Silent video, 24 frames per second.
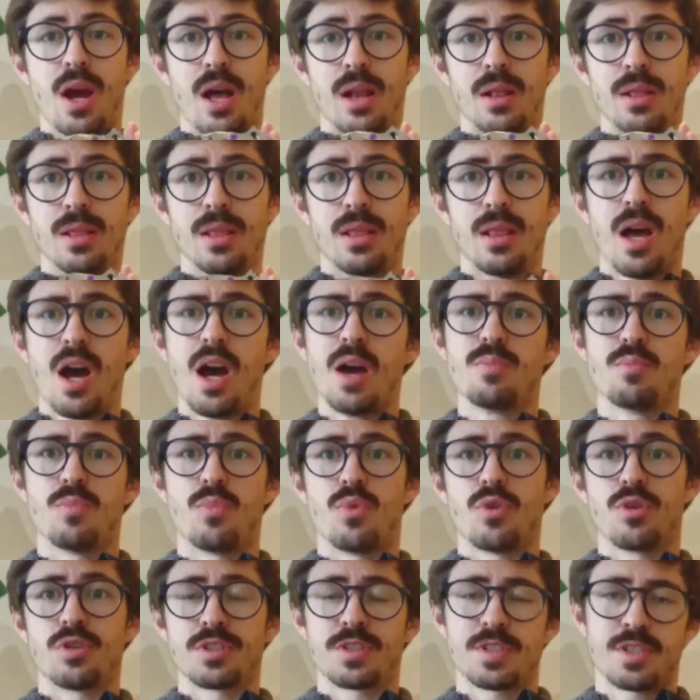a lot
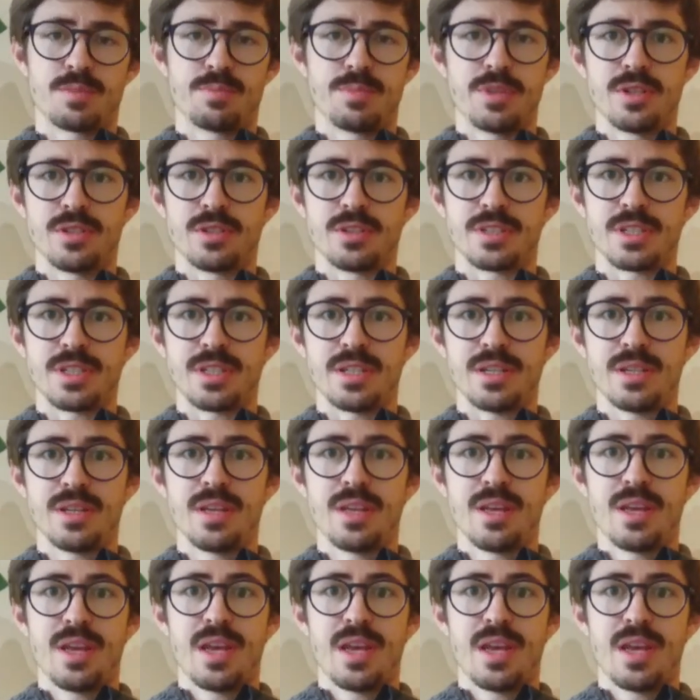more stability